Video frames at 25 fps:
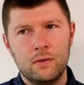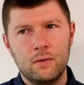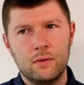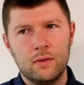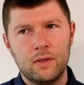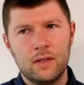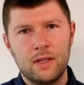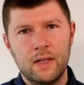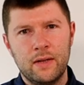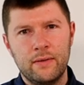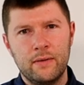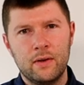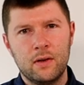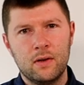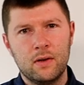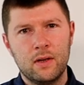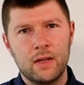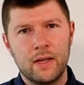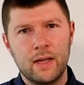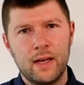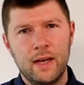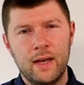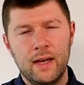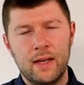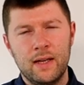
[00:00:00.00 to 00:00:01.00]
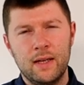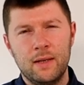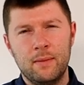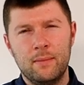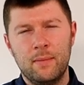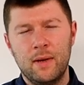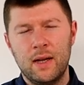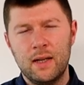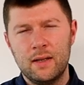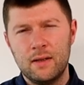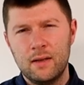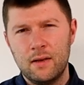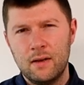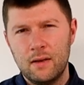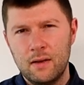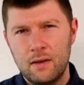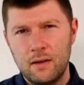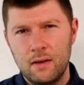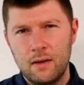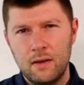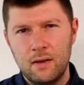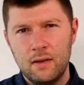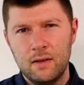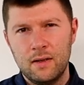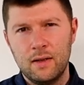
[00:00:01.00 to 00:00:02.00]
oil is never going to get any better
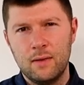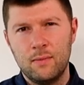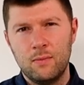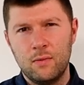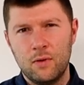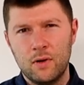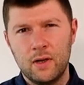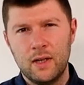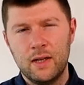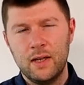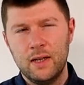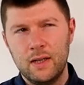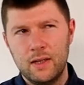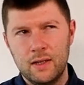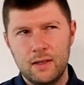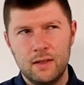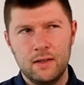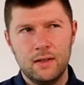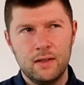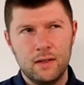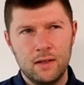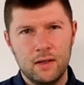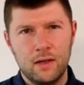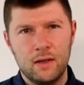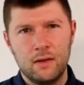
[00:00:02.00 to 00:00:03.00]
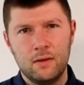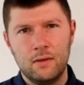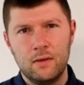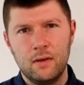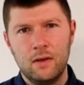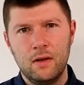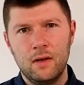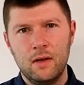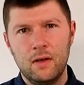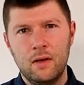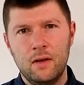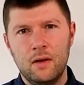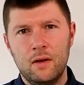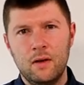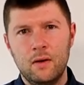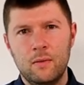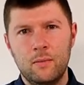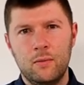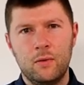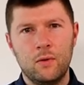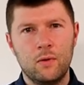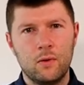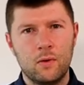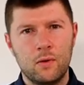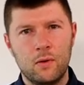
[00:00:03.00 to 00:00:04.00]
than what it is you know
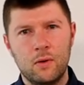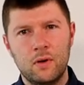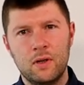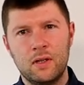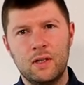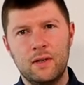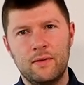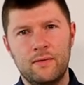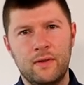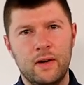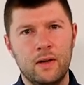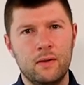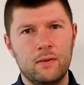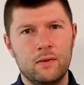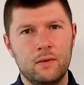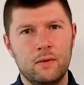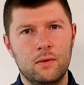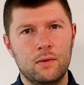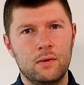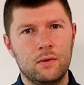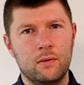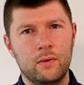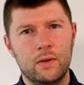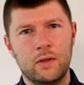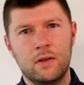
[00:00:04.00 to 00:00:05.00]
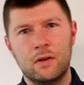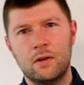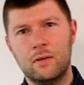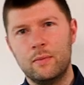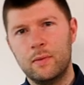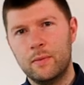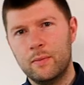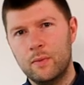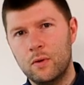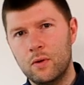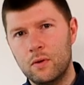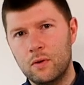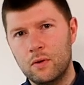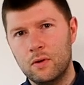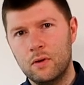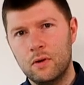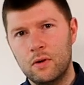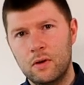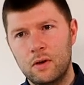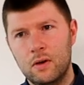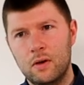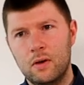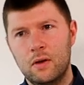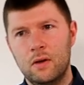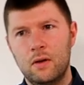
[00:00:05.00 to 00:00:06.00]
poor quality fragrance oil is always going to be poor.
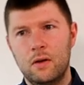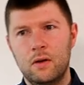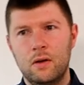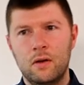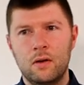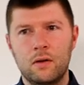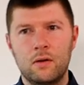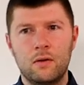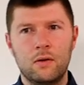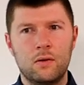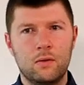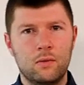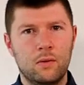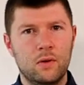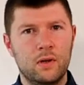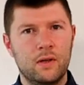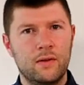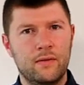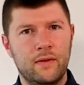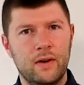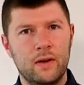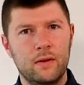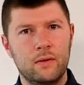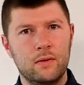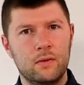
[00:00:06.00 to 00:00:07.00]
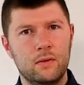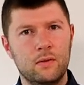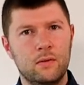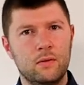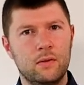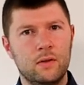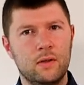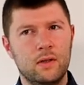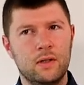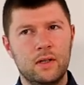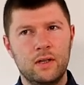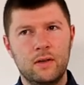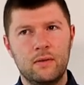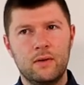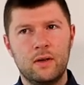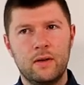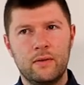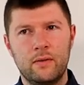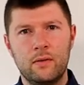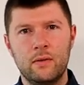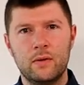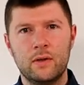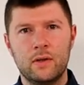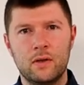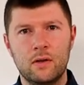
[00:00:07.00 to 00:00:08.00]
Good quality fragrance oil is near
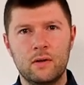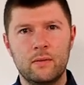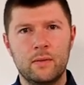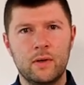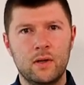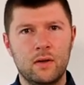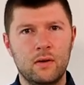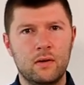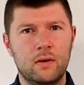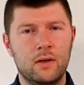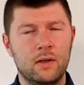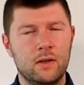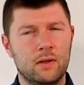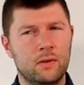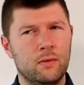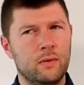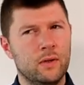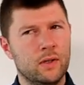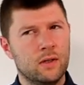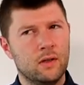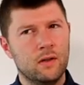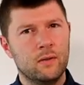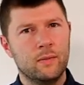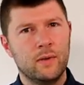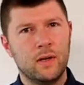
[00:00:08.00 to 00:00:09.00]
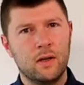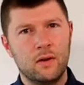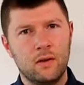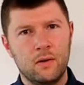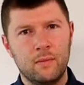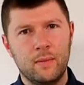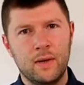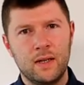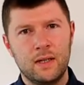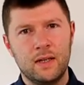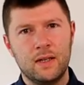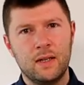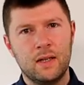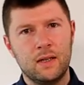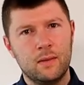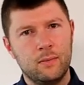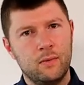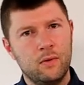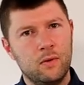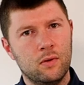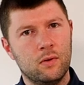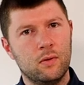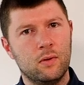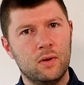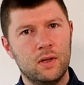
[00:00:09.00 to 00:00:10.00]
enough always going to be good and it's always going to be a lot better than the
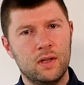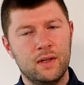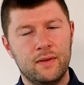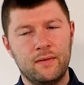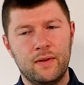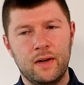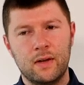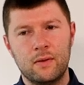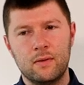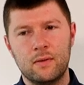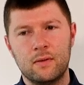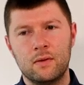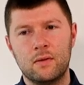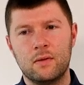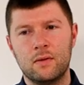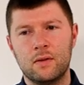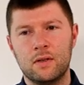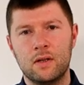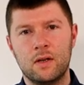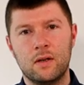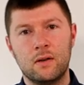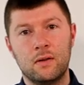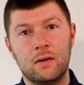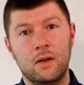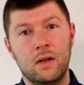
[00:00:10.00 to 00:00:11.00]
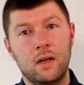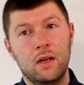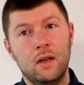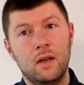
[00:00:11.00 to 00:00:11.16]
poor quality fragrance oil. So